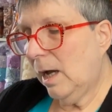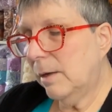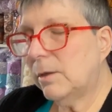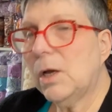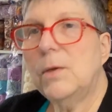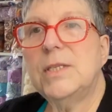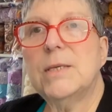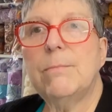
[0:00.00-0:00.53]

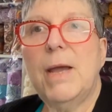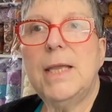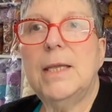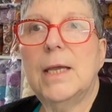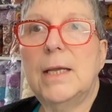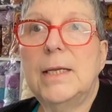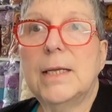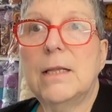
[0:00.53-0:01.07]
going to make
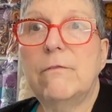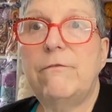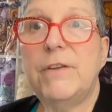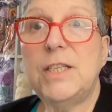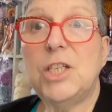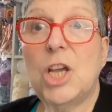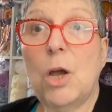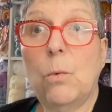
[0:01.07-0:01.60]
it a little
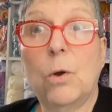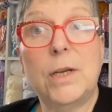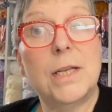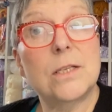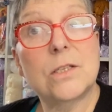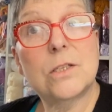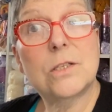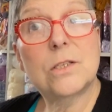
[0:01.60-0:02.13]
video on
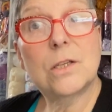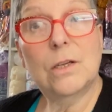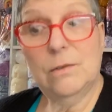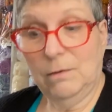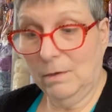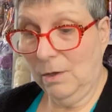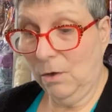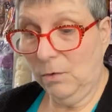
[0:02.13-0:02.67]
its
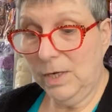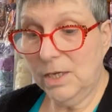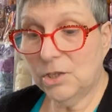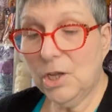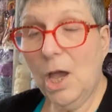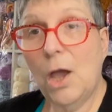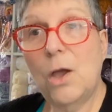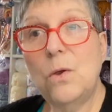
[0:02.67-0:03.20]

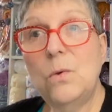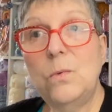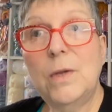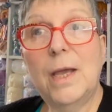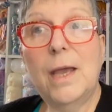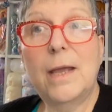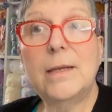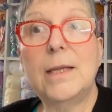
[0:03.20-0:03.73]
own
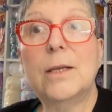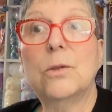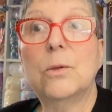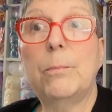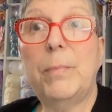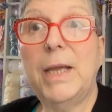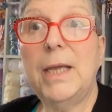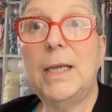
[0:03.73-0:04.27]
and it will
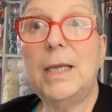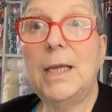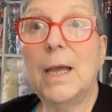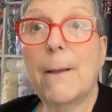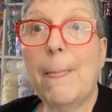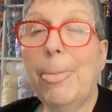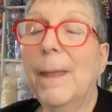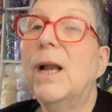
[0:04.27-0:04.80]
be
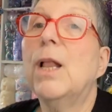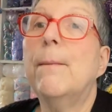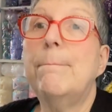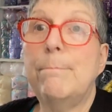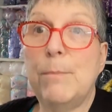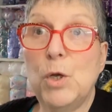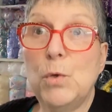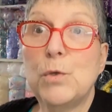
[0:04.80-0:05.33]

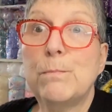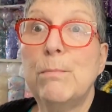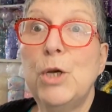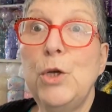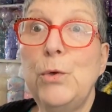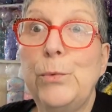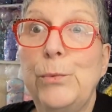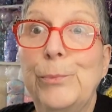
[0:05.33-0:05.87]
Moo's
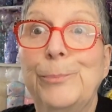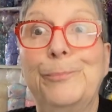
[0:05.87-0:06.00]
Moo.